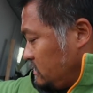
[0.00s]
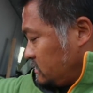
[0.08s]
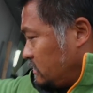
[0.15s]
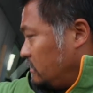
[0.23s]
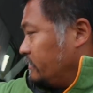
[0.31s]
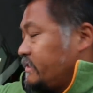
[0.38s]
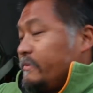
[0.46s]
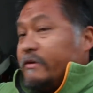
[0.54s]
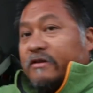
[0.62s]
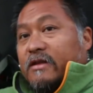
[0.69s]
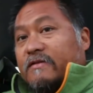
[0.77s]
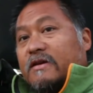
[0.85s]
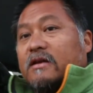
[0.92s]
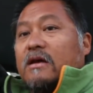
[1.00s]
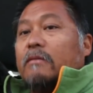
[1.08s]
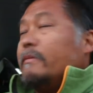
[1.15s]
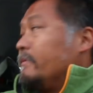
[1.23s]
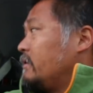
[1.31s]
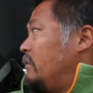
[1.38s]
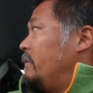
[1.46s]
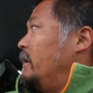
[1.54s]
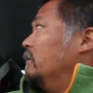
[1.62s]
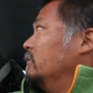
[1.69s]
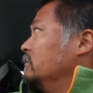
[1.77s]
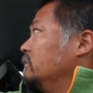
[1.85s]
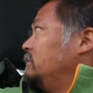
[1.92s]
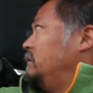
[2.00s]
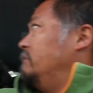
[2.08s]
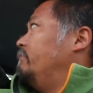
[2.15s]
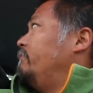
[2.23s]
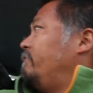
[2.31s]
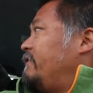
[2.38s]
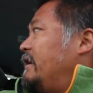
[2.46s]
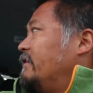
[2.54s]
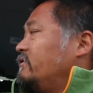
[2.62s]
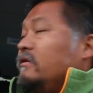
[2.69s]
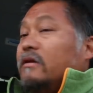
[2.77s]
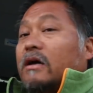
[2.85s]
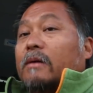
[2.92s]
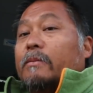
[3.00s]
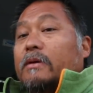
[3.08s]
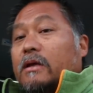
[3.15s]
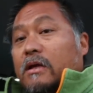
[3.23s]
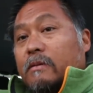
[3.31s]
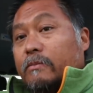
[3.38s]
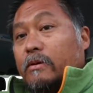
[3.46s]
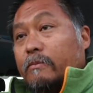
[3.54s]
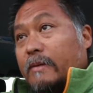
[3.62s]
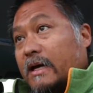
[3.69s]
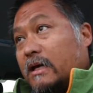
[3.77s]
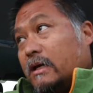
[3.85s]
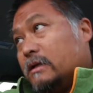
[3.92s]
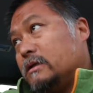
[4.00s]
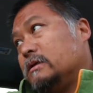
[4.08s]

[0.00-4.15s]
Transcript: So some of the stuff had to come out, get fastened up, and then get put back in.